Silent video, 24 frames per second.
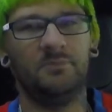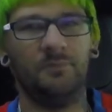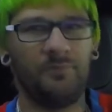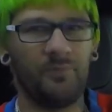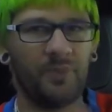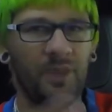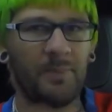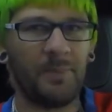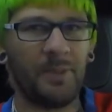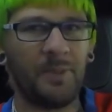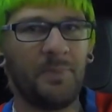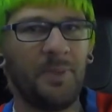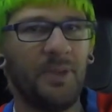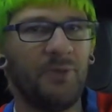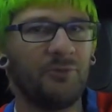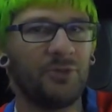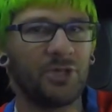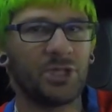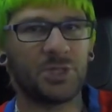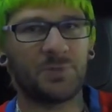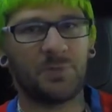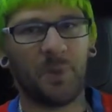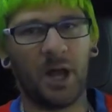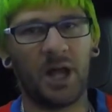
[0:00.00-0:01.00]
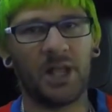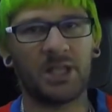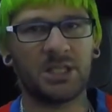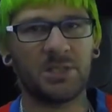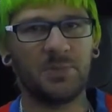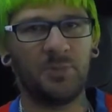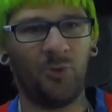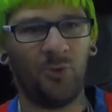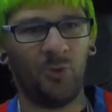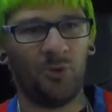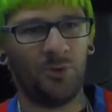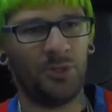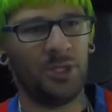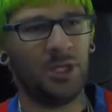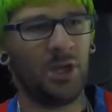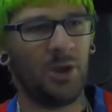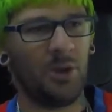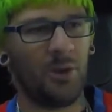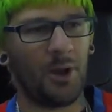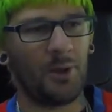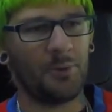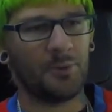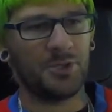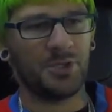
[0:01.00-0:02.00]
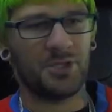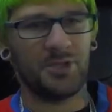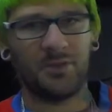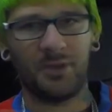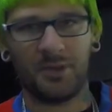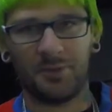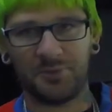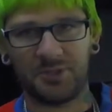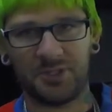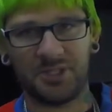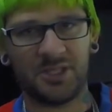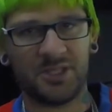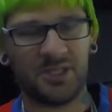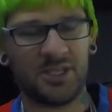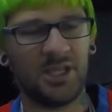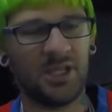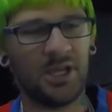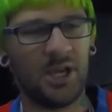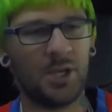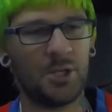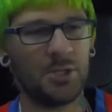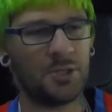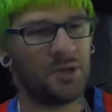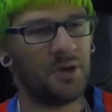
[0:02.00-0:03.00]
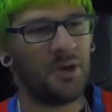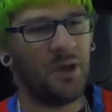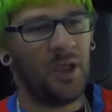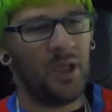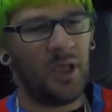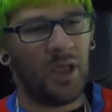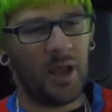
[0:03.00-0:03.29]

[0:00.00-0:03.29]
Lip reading: let me be responsible. You know, I was a teenager.